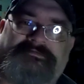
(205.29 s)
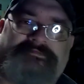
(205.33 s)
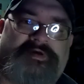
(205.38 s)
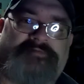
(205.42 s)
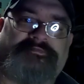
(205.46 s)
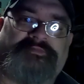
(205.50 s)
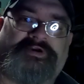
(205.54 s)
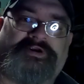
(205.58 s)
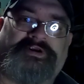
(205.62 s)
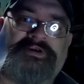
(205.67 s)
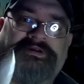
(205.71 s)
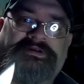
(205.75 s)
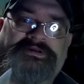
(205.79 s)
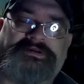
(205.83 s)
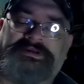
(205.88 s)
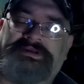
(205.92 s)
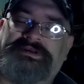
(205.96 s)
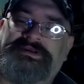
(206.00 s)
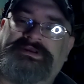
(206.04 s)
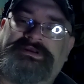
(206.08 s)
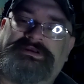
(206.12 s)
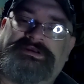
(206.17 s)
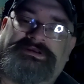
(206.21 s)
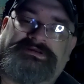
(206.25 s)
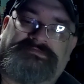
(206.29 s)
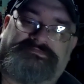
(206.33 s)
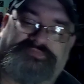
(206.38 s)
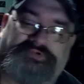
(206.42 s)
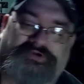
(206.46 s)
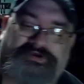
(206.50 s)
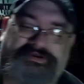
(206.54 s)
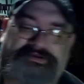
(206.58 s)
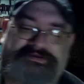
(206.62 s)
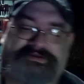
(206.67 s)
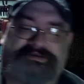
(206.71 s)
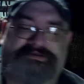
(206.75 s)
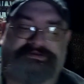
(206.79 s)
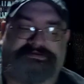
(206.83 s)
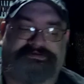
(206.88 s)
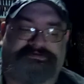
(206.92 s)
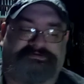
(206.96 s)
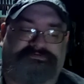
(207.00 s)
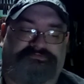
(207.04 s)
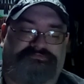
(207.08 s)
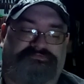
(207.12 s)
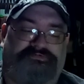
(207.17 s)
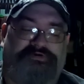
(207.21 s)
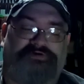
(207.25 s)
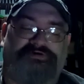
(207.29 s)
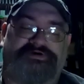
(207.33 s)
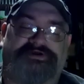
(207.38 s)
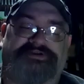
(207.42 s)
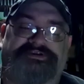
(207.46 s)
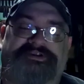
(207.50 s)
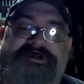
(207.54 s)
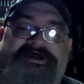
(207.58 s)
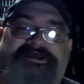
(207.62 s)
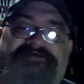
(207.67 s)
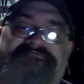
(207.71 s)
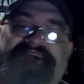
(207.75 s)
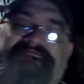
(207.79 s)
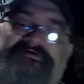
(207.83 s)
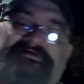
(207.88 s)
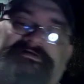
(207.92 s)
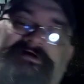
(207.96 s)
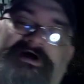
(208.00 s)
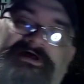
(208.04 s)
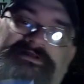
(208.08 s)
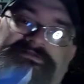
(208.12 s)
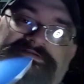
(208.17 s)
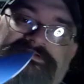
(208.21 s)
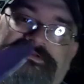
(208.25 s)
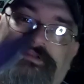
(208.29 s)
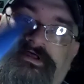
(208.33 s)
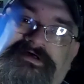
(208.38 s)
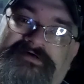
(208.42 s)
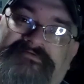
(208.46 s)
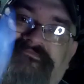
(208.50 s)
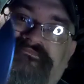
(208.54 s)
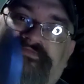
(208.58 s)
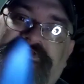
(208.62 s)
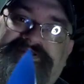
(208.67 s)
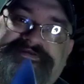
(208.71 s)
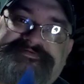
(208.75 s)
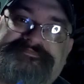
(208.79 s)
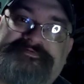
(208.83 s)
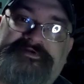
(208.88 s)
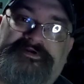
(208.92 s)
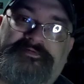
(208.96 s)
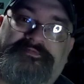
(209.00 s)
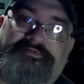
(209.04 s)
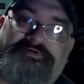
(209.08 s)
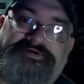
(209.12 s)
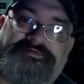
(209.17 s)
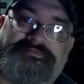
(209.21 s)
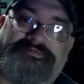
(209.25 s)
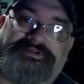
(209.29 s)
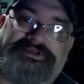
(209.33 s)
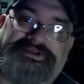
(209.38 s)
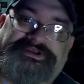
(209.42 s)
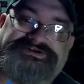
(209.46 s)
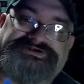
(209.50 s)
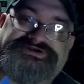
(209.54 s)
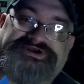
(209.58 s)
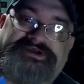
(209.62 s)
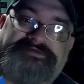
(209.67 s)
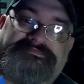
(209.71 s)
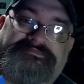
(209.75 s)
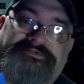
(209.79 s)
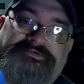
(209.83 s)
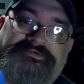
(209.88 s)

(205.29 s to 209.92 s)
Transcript: remember, but real good knife. I love that spear point blade shape.